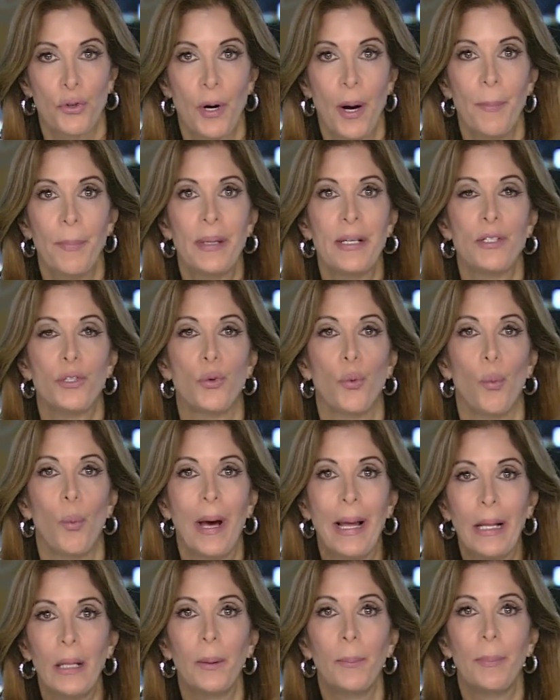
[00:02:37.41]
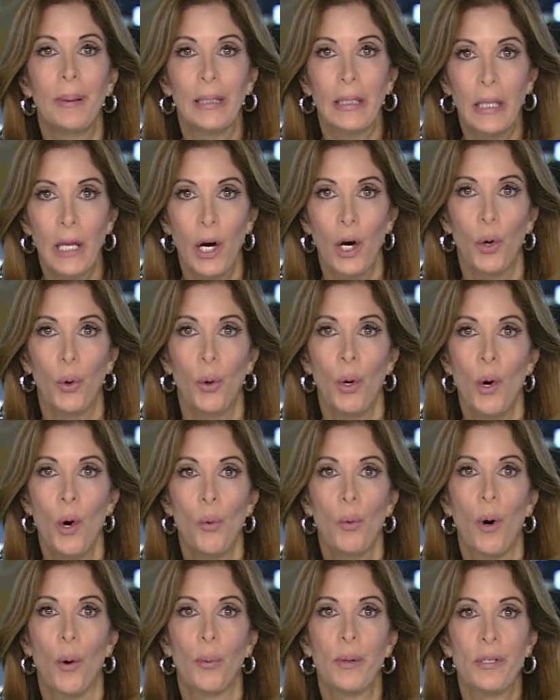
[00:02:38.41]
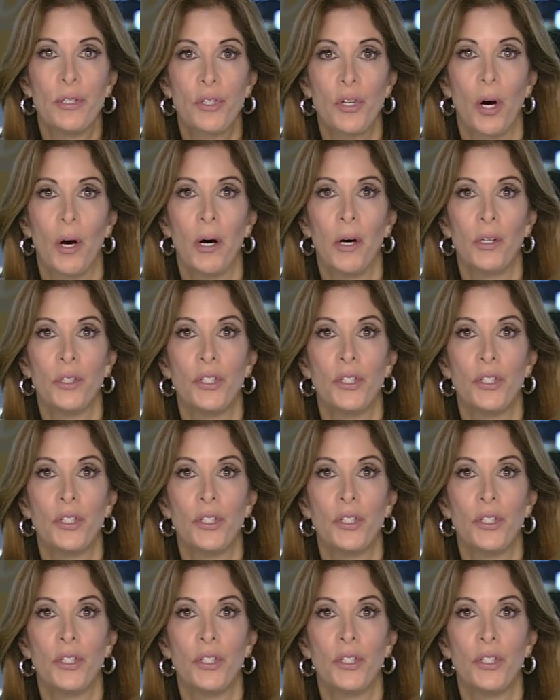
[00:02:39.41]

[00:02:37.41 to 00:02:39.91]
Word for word: Trump is well below what we saw